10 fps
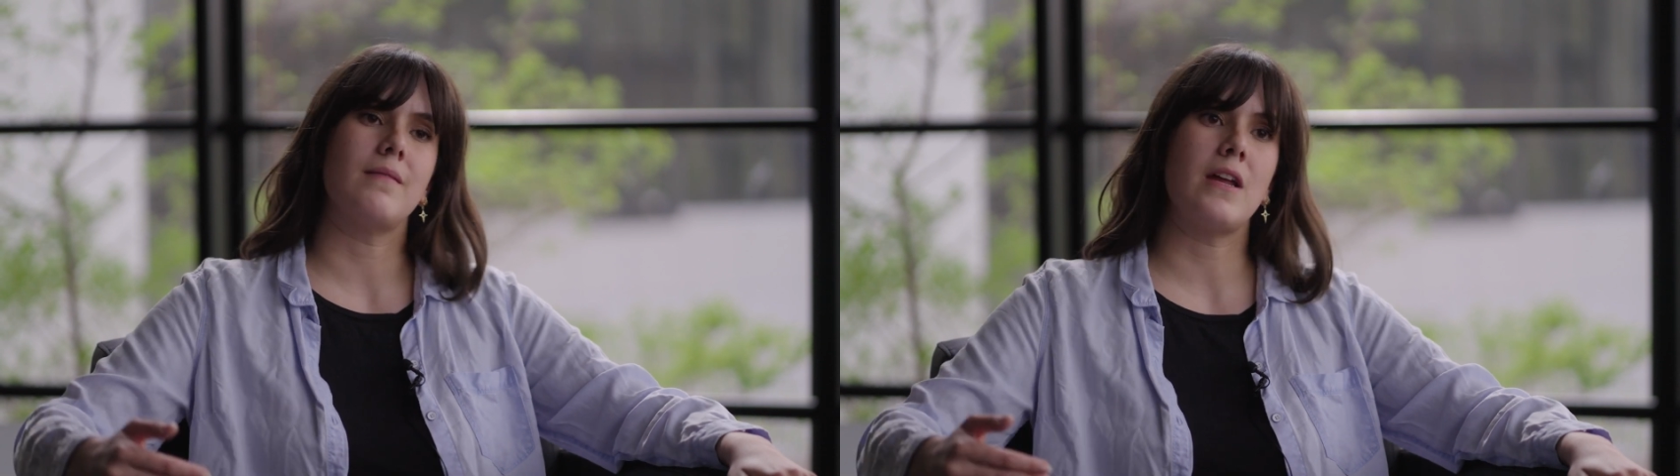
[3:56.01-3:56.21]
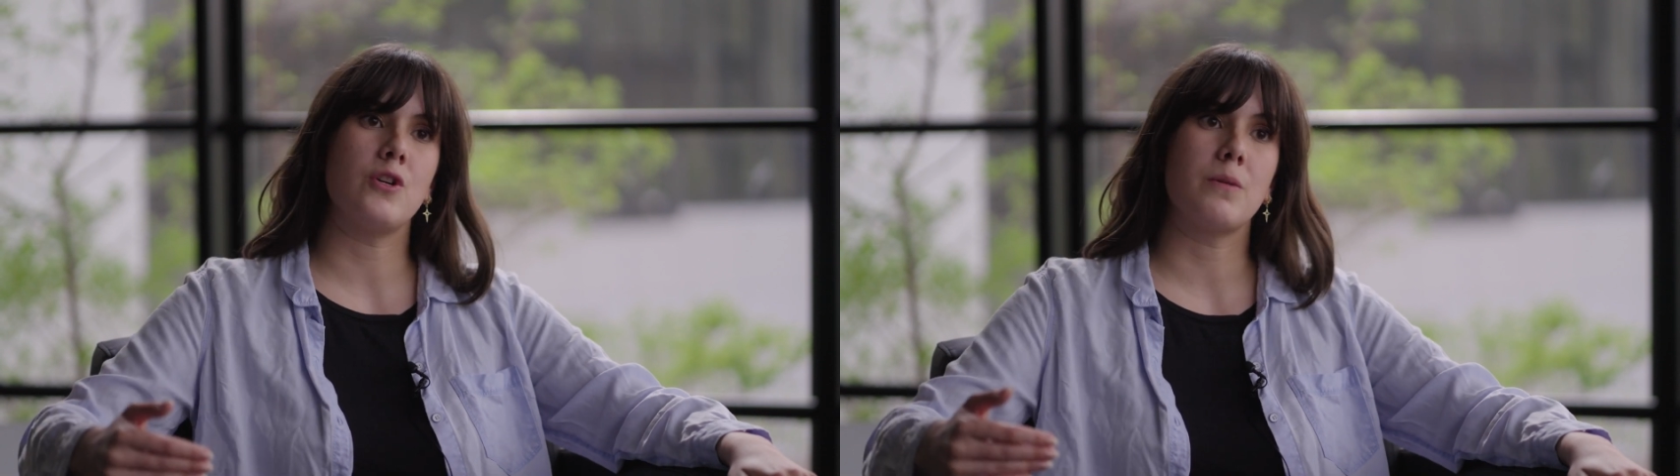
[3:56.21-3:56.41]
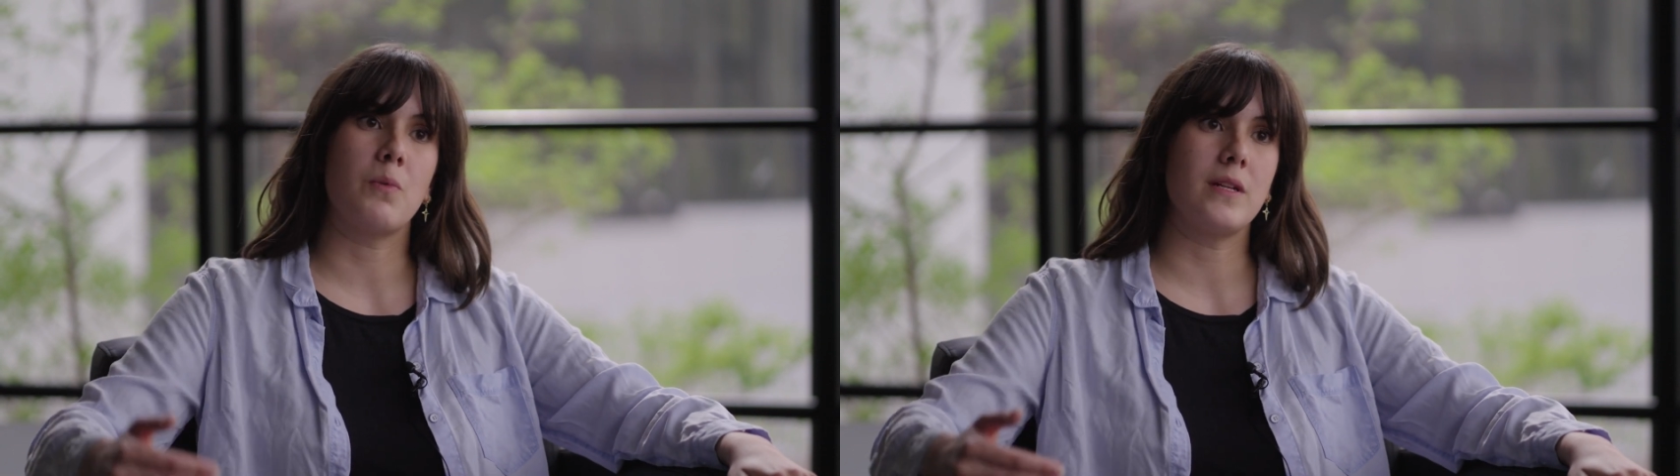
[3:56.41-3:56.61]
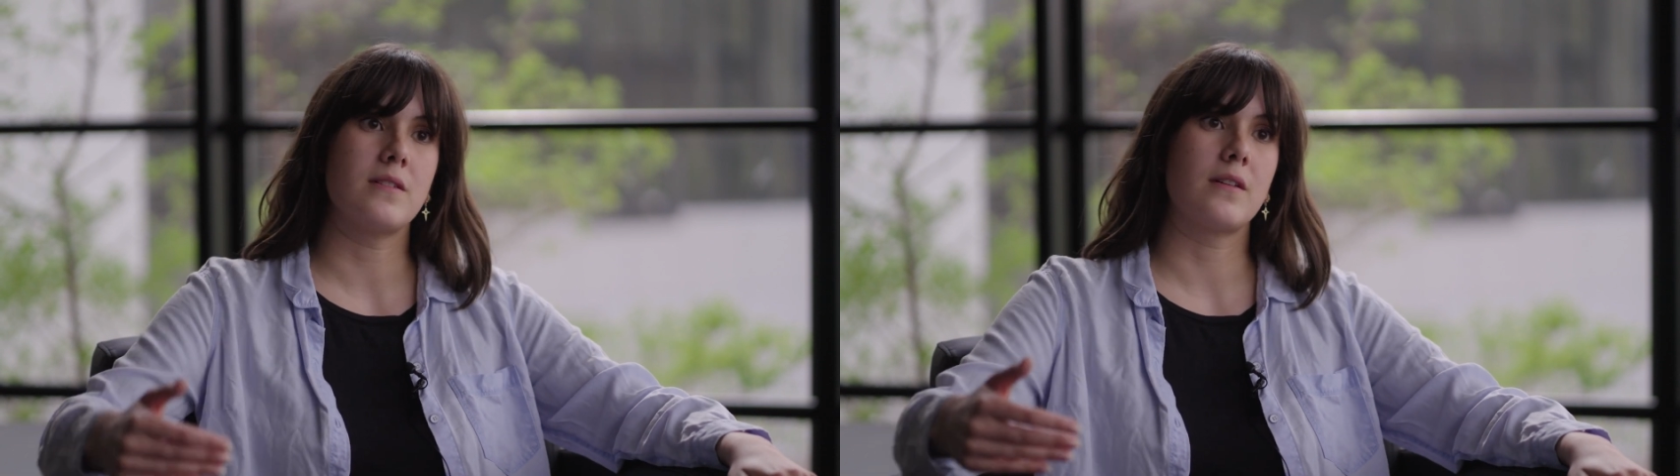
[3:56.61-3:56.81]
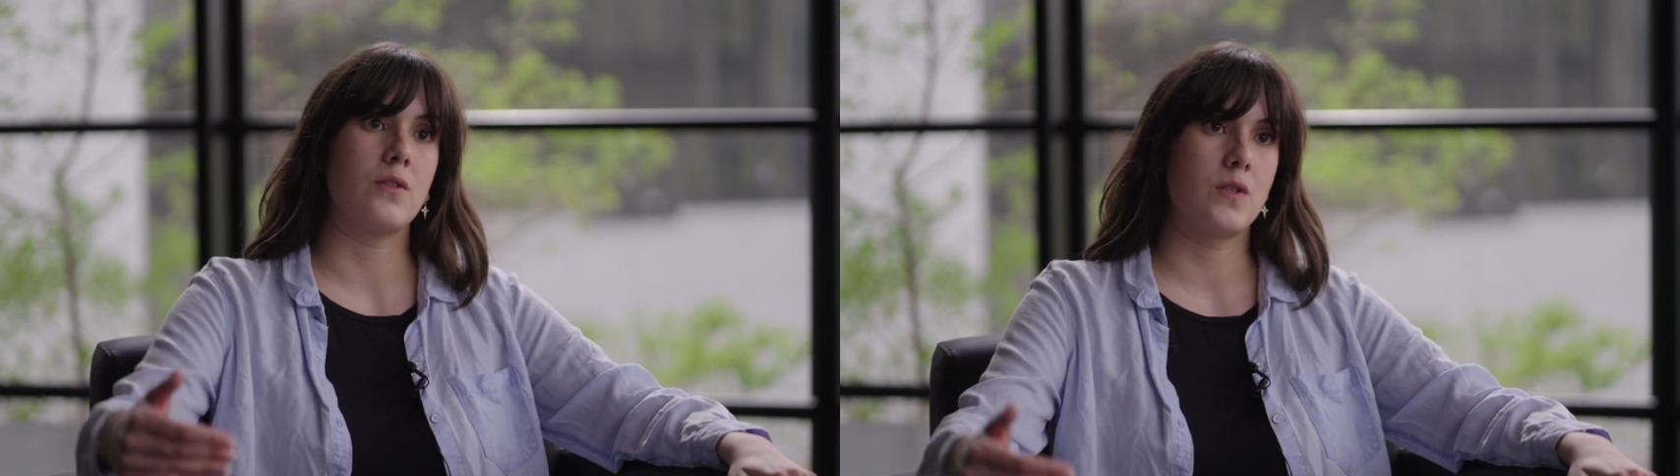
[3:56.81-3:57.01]
energy points
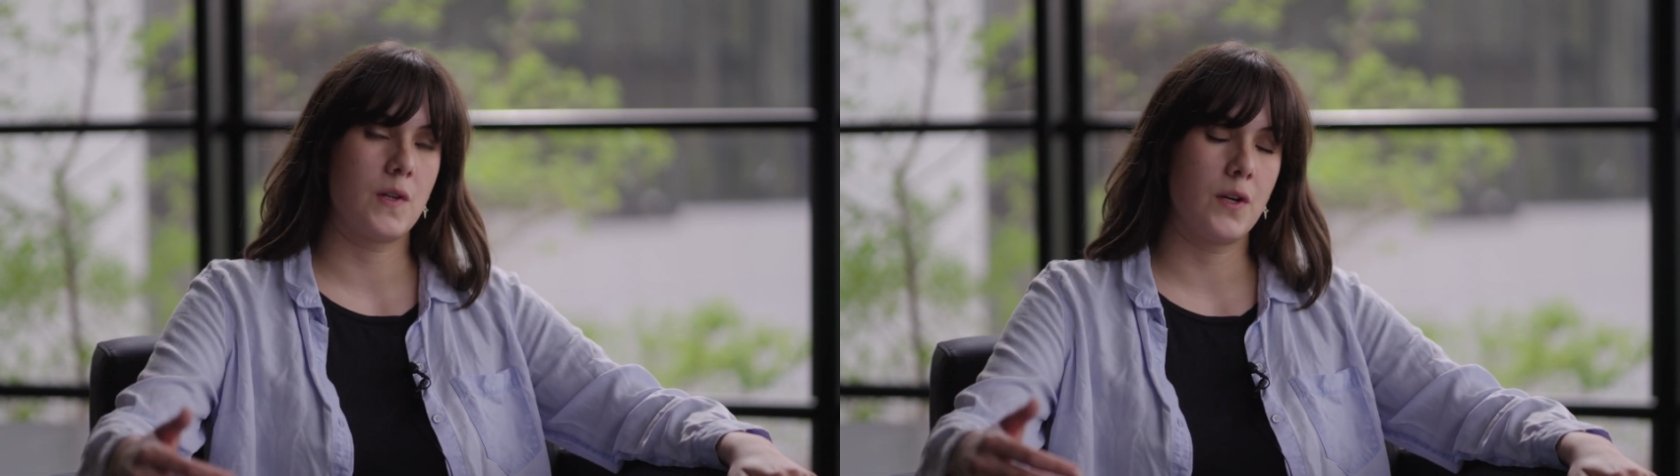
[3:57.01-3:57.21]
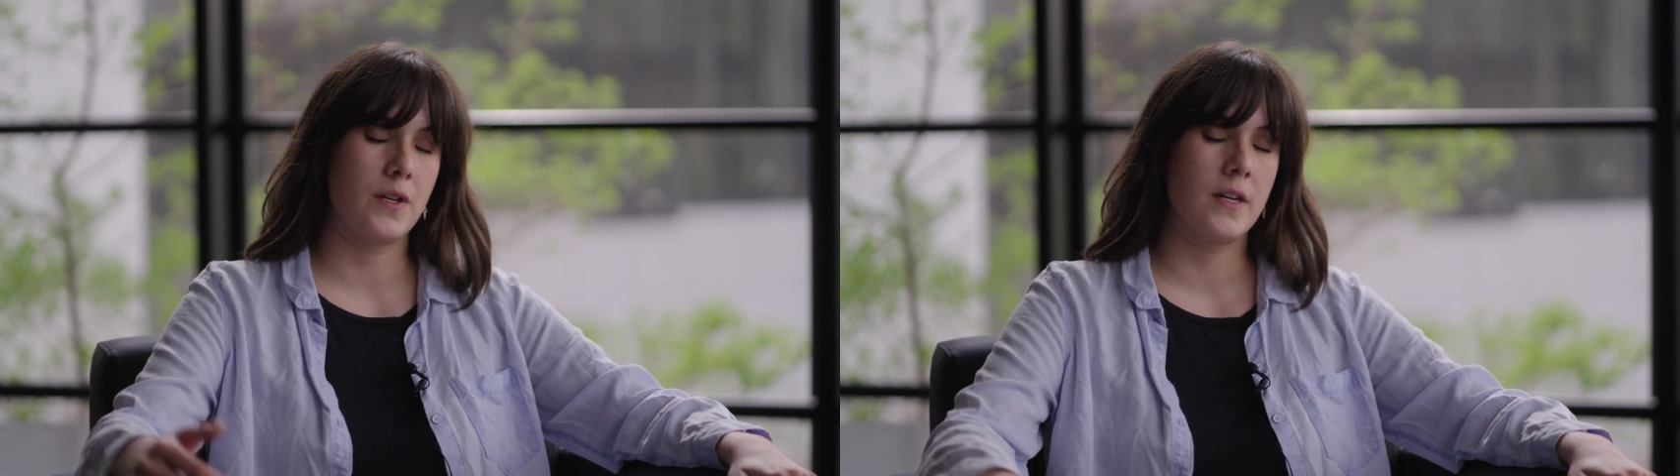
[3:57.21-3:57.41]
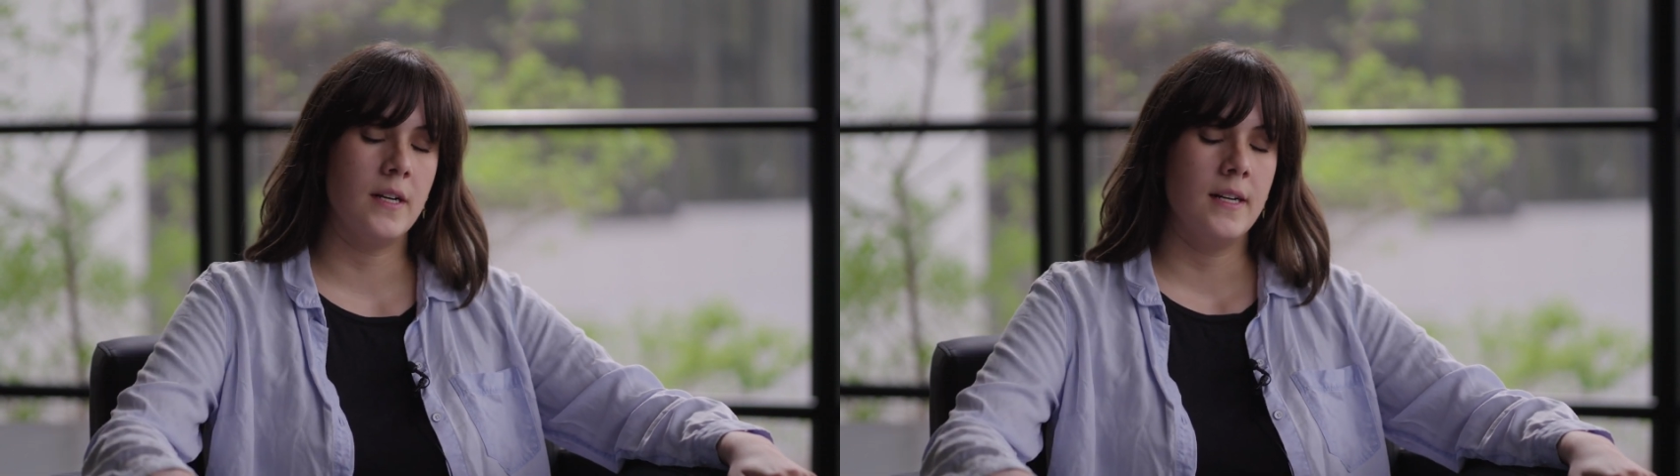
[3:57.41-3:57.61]
concern.